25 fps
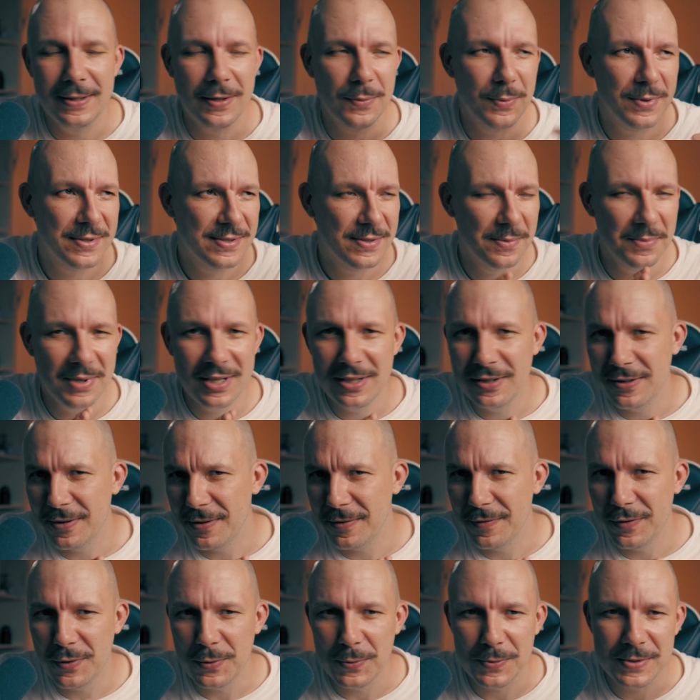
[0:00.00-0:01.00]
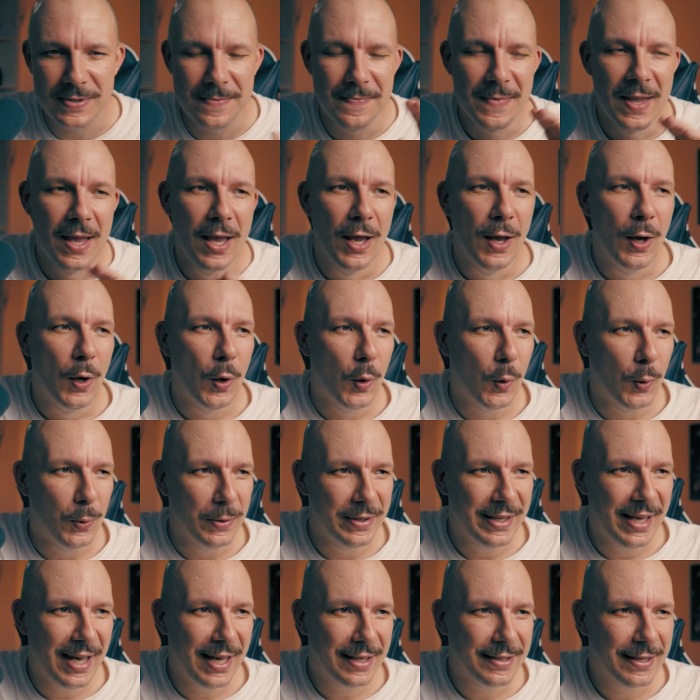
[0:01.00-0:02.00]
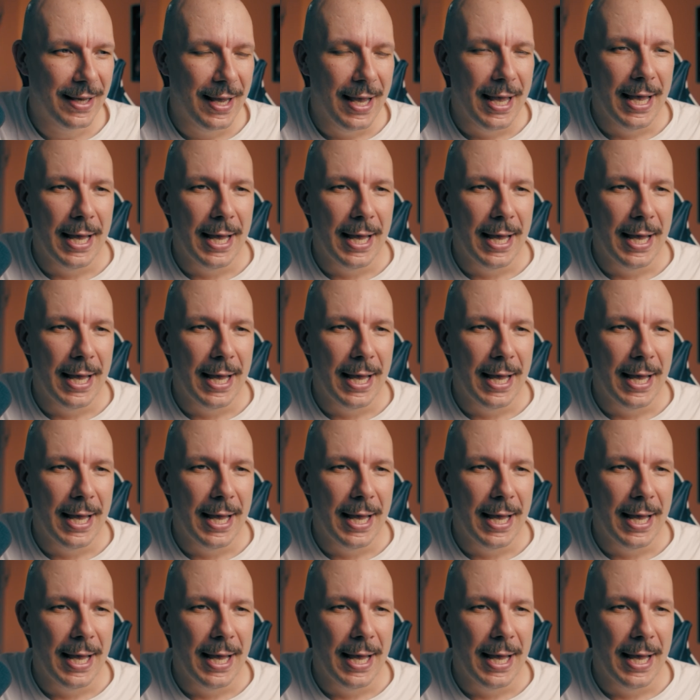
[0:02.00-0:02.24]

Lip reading: There were some interviews, all that.